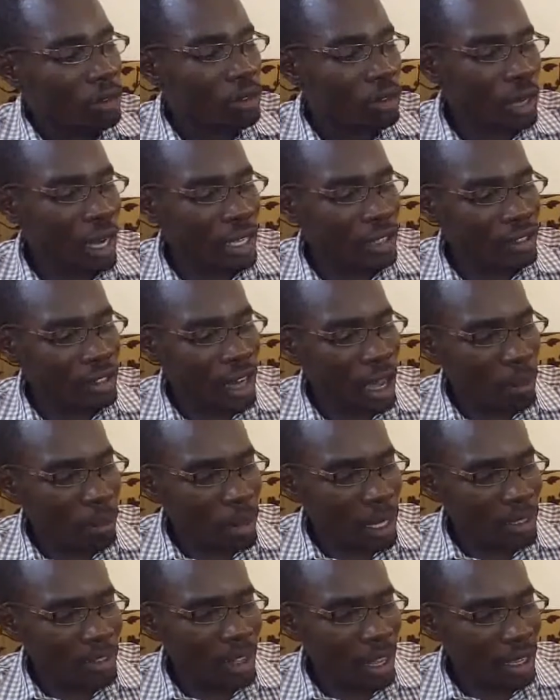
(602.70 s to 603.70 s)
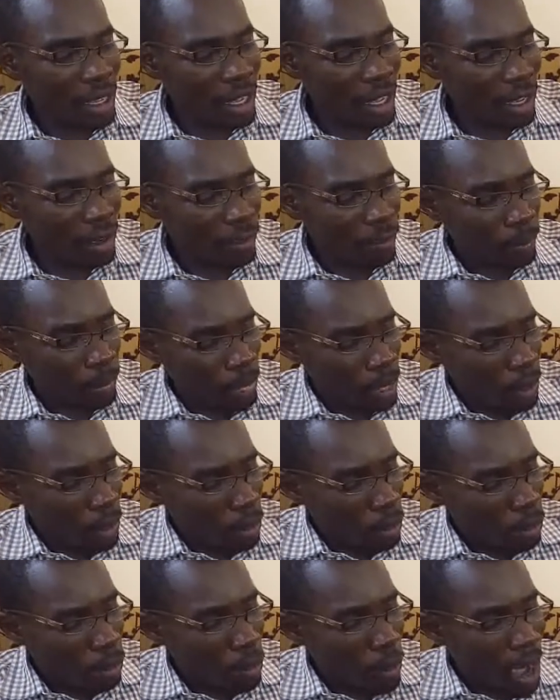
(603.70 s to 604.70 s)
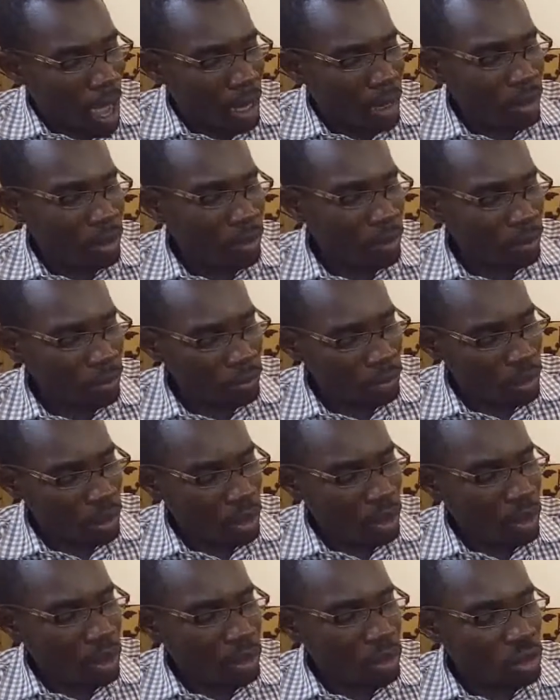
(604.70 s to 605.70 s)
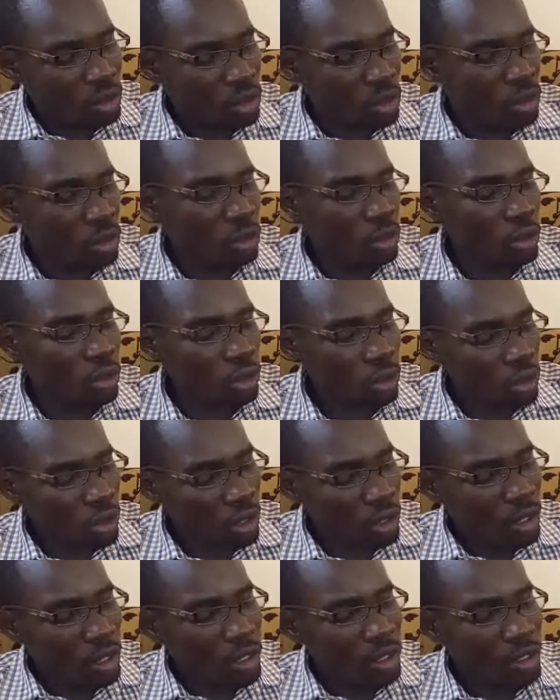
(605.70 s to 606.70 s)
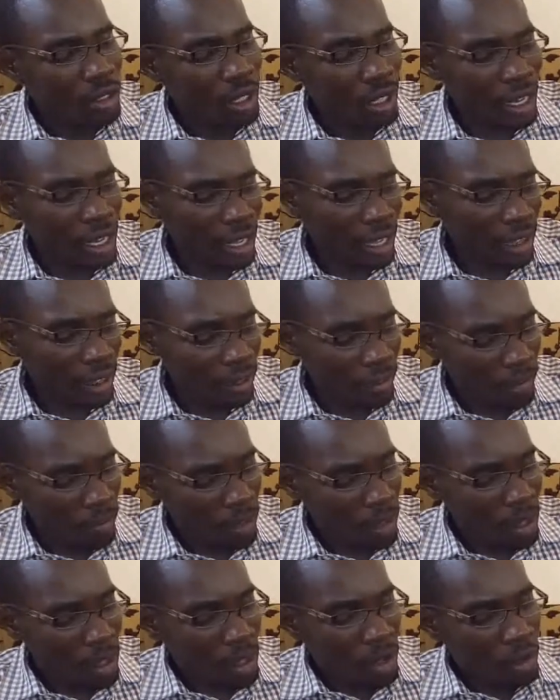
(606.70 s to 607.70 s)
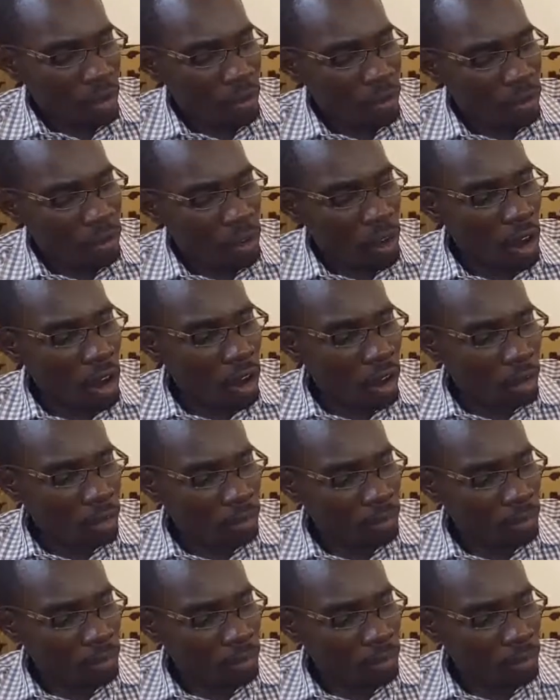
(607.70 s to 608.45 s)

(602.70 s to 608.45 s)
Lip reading: write numbers again? 1, 2, 3, 4,